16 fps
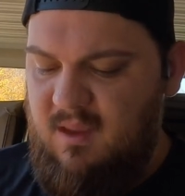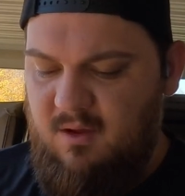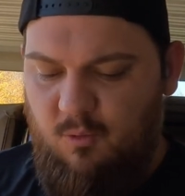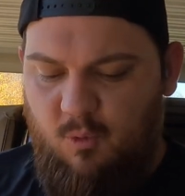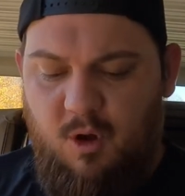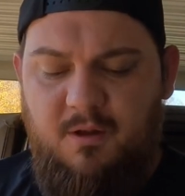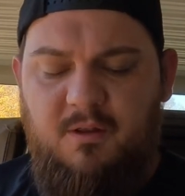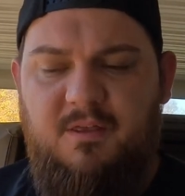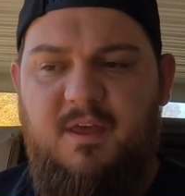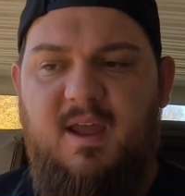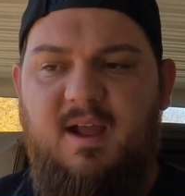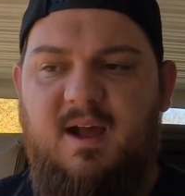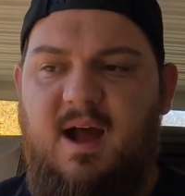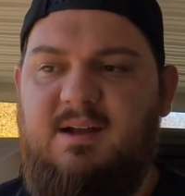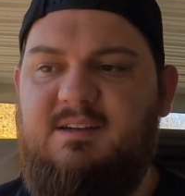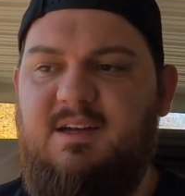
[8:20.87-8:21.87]
One
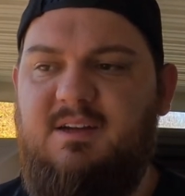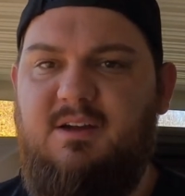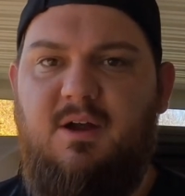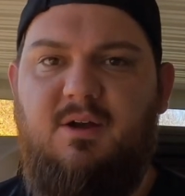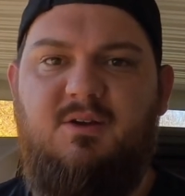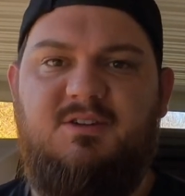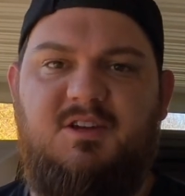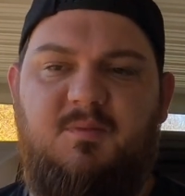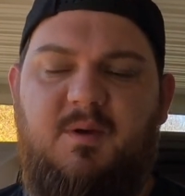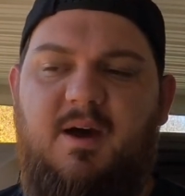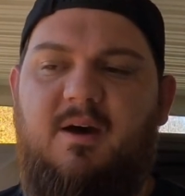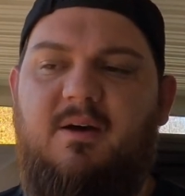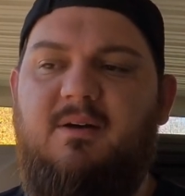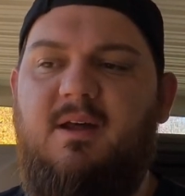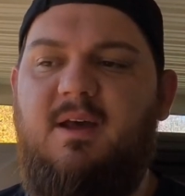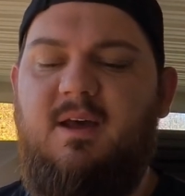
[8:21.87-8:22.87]
thing I did notice
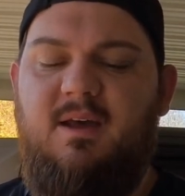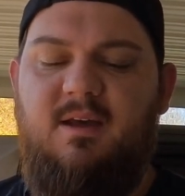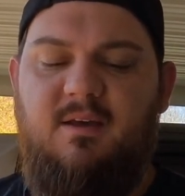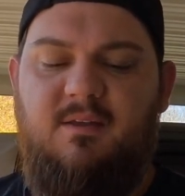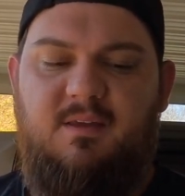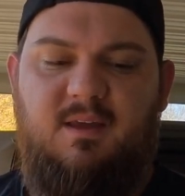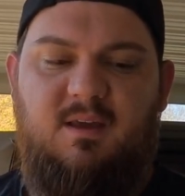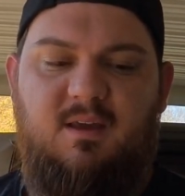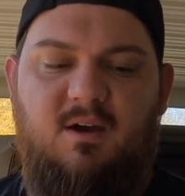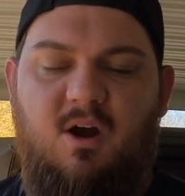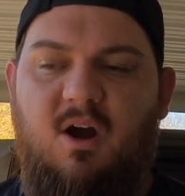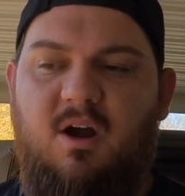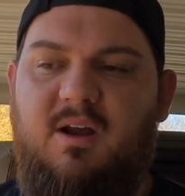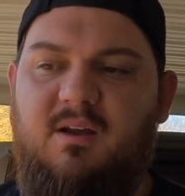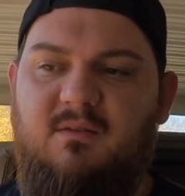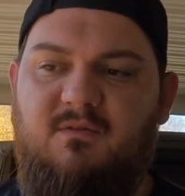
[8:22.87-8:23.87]
about the
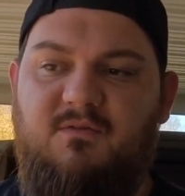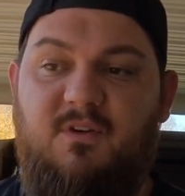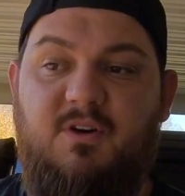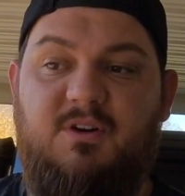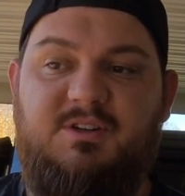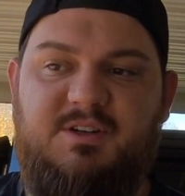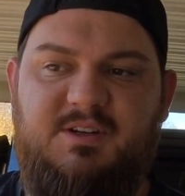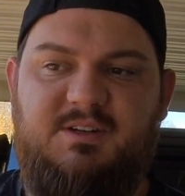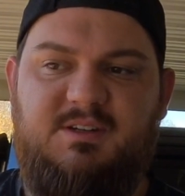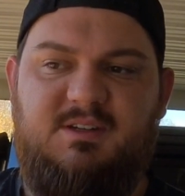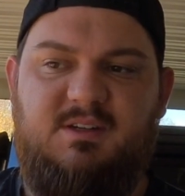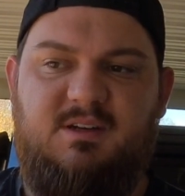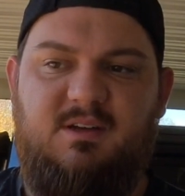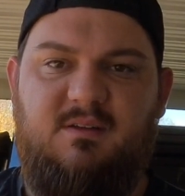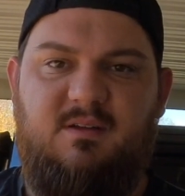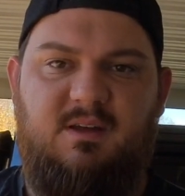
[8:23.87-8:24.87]
Arken versus
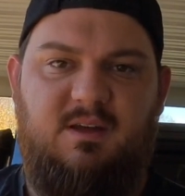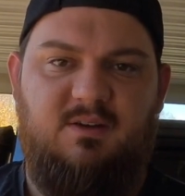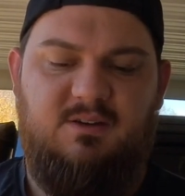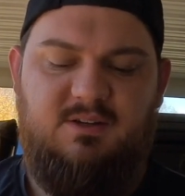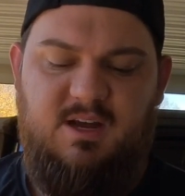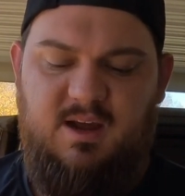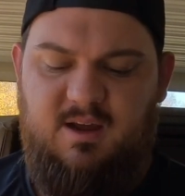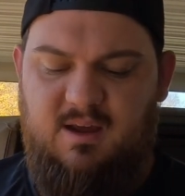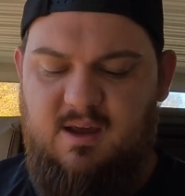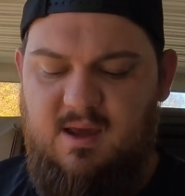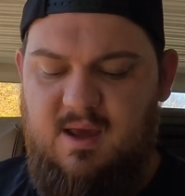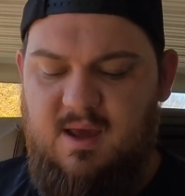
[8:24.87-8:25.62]
the Eotech